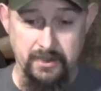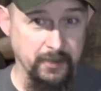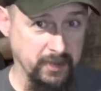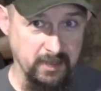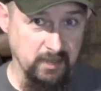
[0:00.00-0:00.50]
You
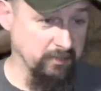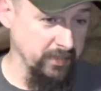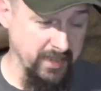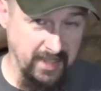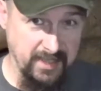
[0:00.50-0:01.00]
can look for
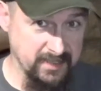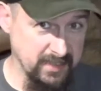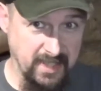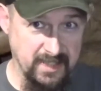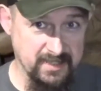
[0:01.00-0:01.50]
days and
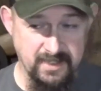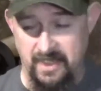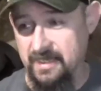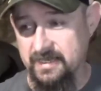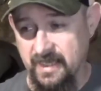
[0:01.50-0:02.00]
days and
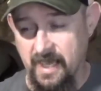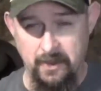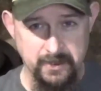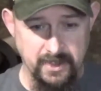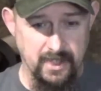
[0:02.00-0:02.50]
days and
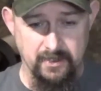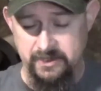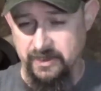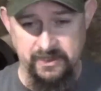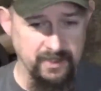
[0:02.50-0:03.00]
hours
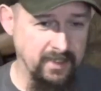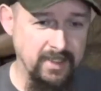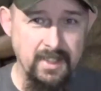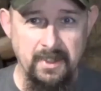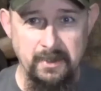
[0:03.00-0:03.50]
just
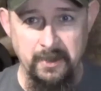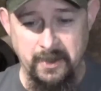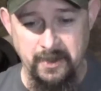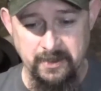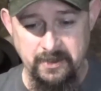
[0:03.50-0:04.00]

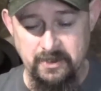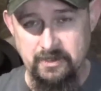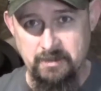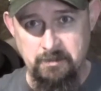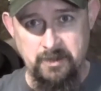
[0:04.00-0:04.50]
looking at
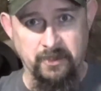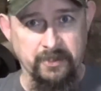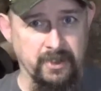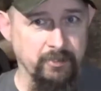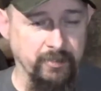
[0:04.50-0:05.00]

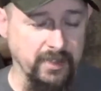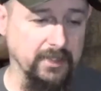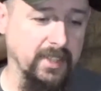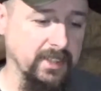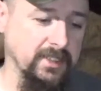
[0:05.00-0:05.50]
different
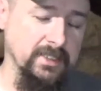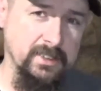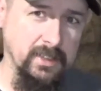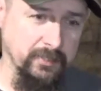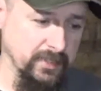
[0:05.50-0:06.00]
configurations,
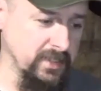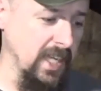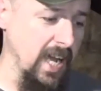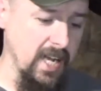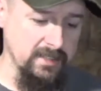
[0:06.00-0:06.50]
different
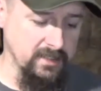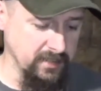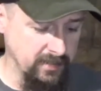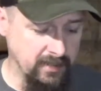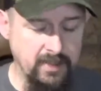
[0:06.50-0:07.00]
stocks,
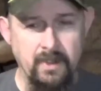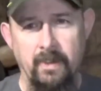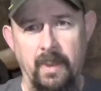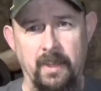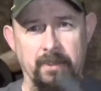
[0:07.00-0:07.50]

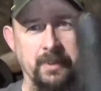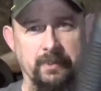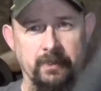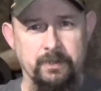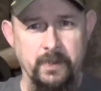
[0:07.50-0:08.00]

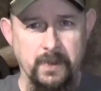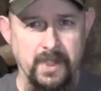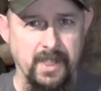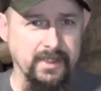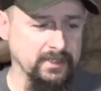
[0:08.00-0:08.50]
different
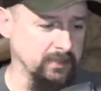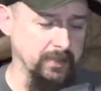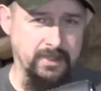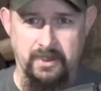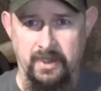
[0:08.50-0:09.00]
forends
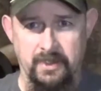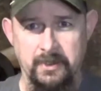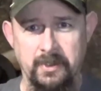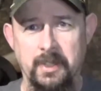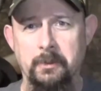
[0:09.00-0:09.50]
with, you
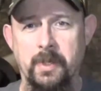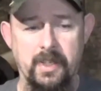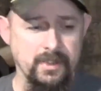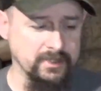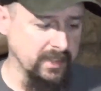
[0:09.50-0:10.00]
can get
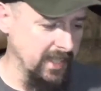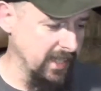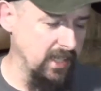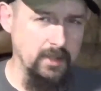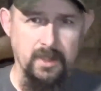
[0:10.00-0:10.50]
rails
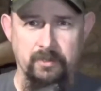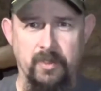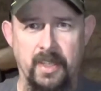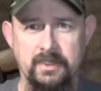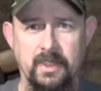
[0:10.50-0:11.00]
now,
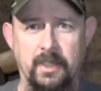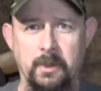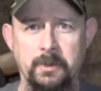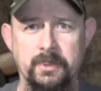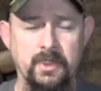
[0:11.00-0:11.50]
flashlight
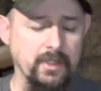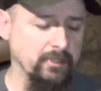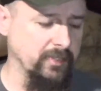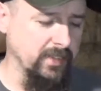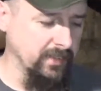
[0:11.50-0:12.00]
holders on the
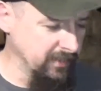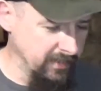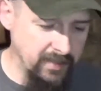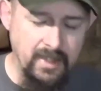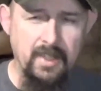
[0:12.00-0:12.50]
front.
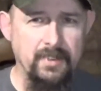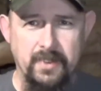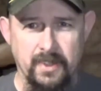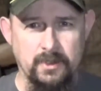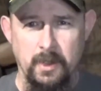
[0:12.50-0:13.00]

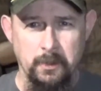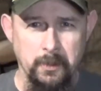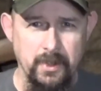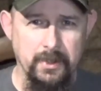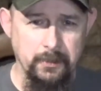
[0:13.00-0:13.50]
That's all
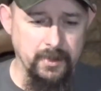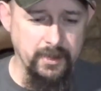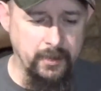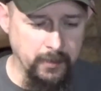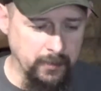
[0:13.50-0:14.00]
really, really
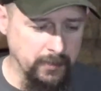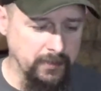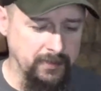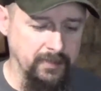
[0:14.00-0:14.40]
cool.